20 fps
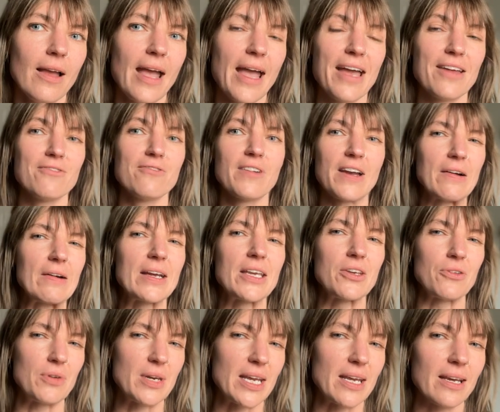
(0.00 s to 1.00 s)
and very
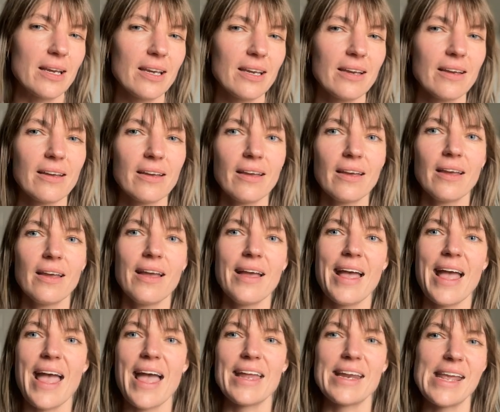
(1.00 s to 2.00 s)
unique.
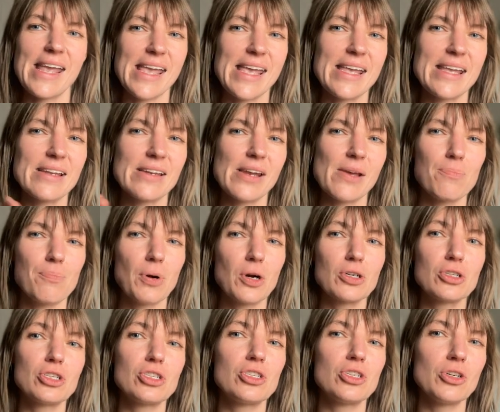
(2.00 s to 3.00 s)
And in
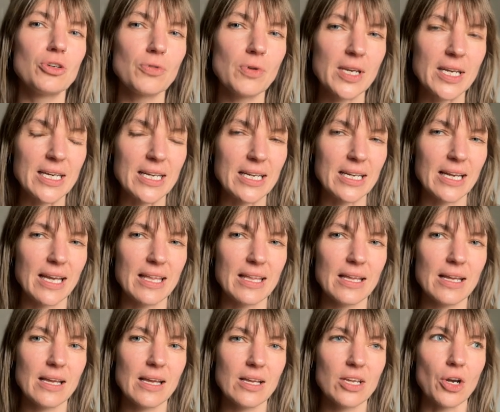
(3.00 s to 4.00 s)
pursuing
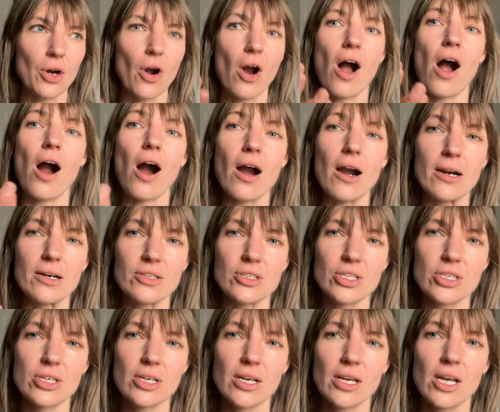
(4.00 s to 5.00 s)
your
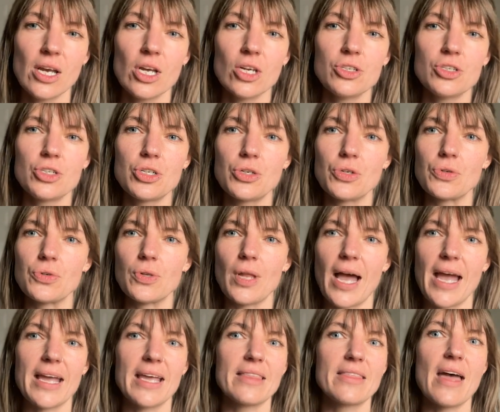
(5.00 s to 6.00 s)
heart to
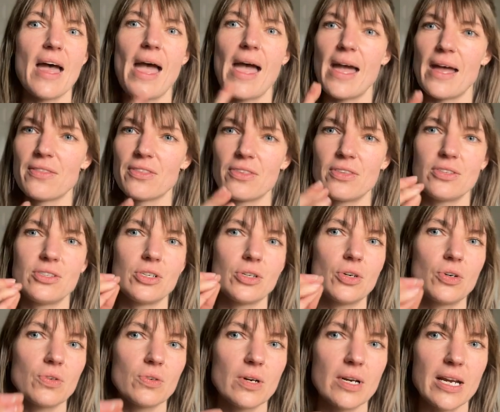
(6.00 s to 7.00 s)
the nth
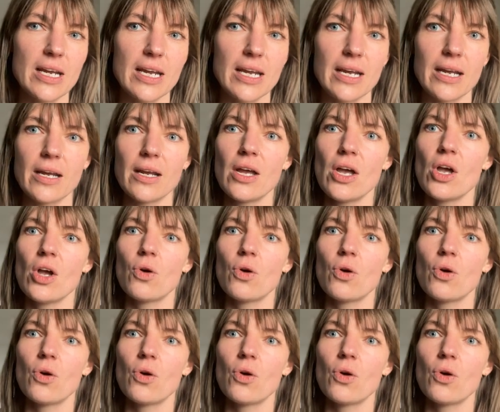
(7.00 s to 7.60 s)
degree,